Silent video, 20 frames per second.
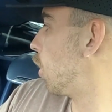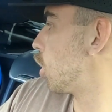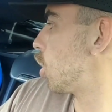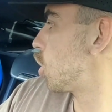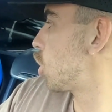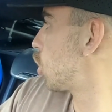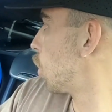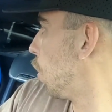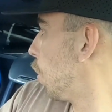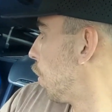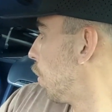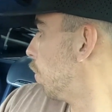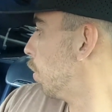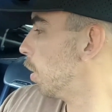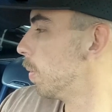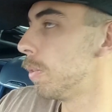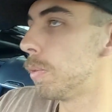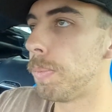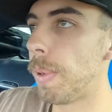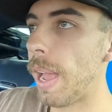The shoulder
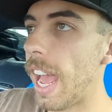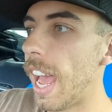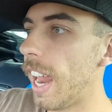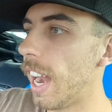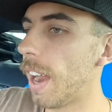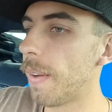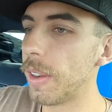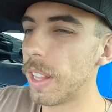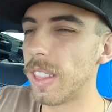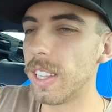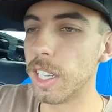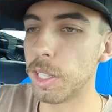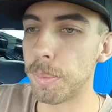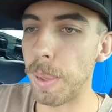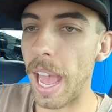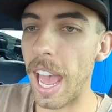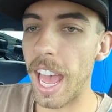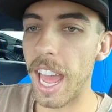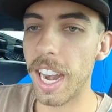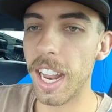room's bad, everything's
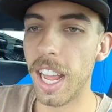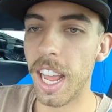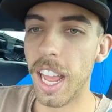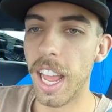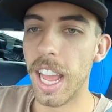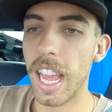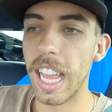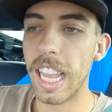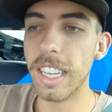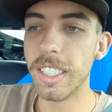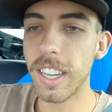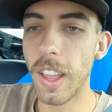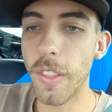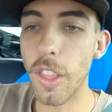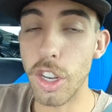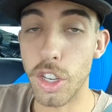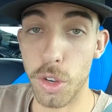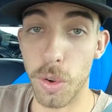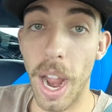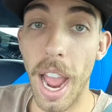bad. He said
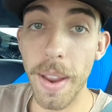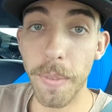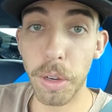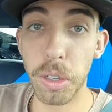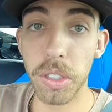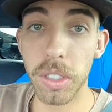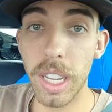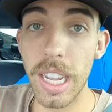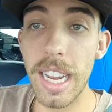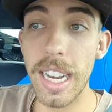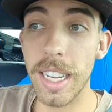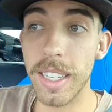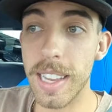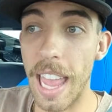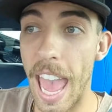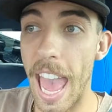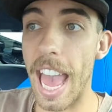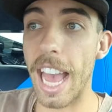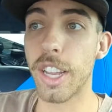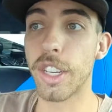the driver's seat
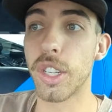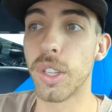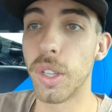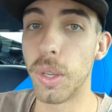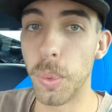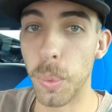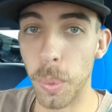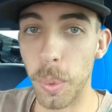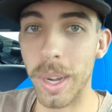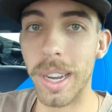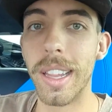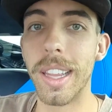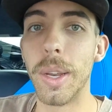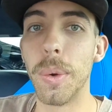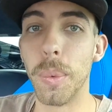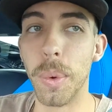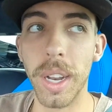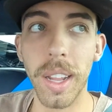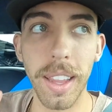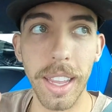is actually
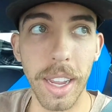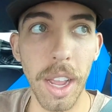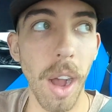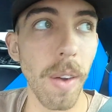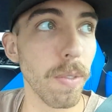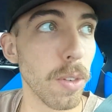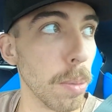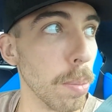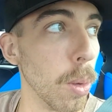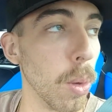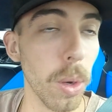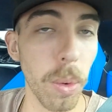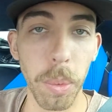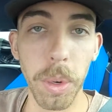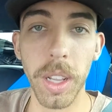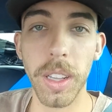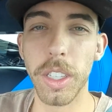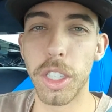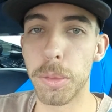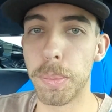really comfortable and
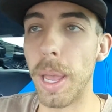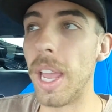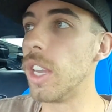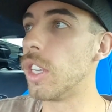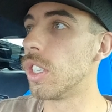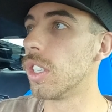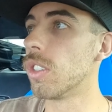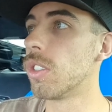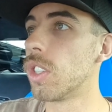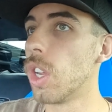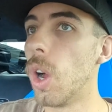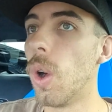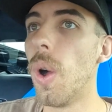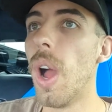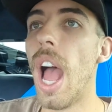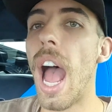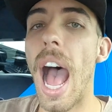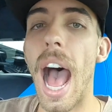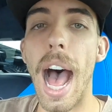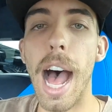really spacious. So
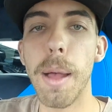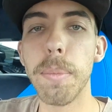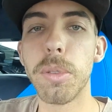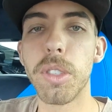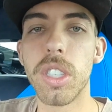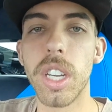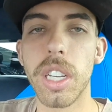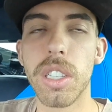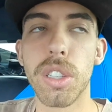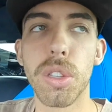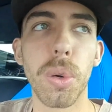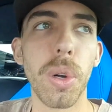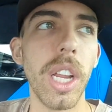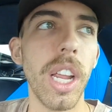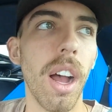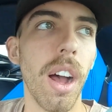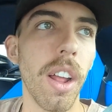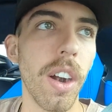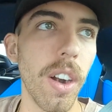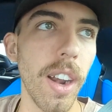I'm
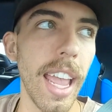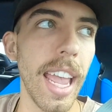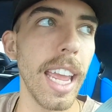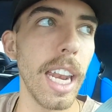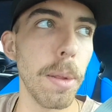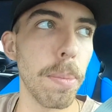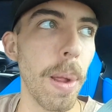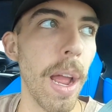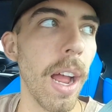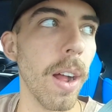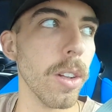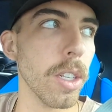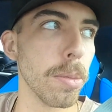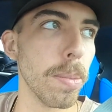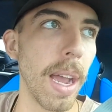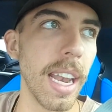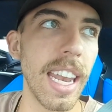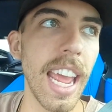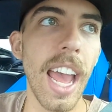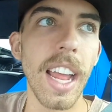6'3", 180 pounds.
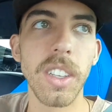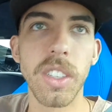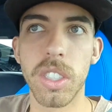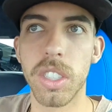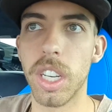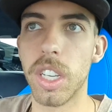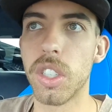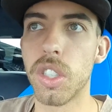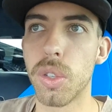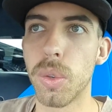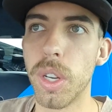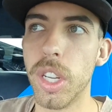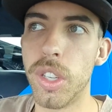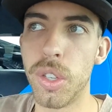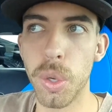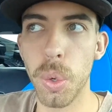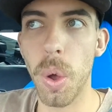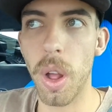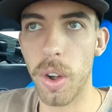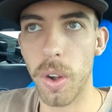My dad's 6'3",
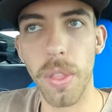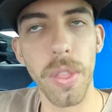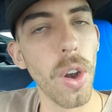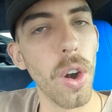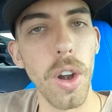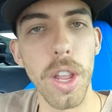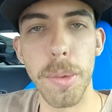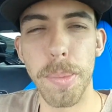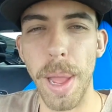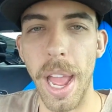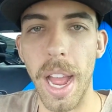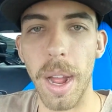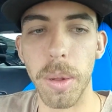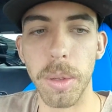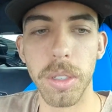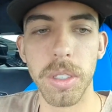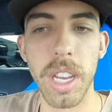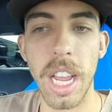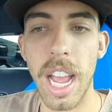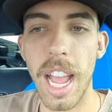230
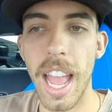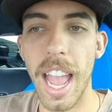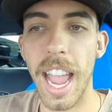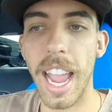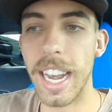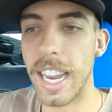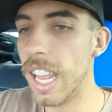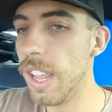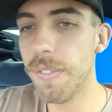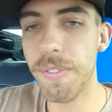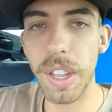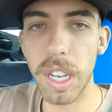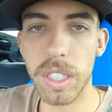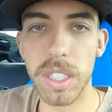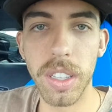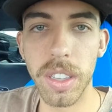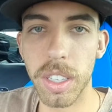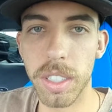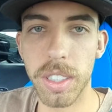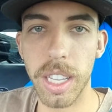pounds, and he
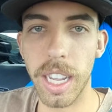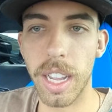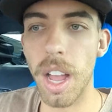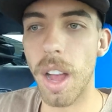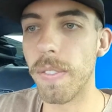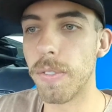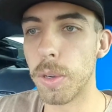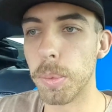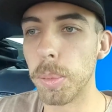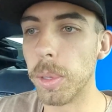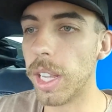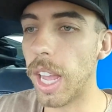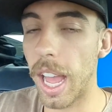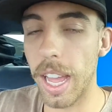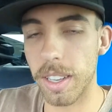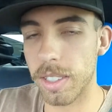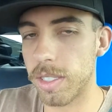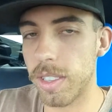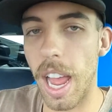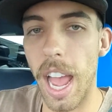fits in this thing comfortably,
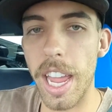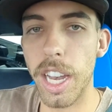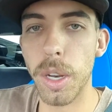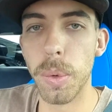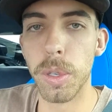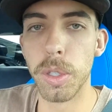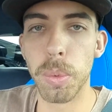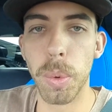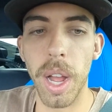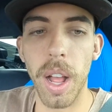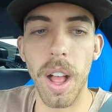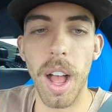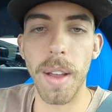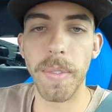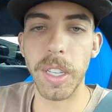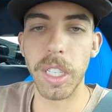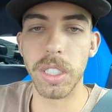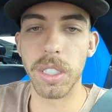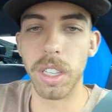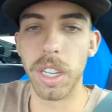as I do as well,
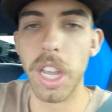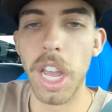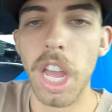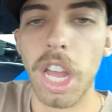obviously.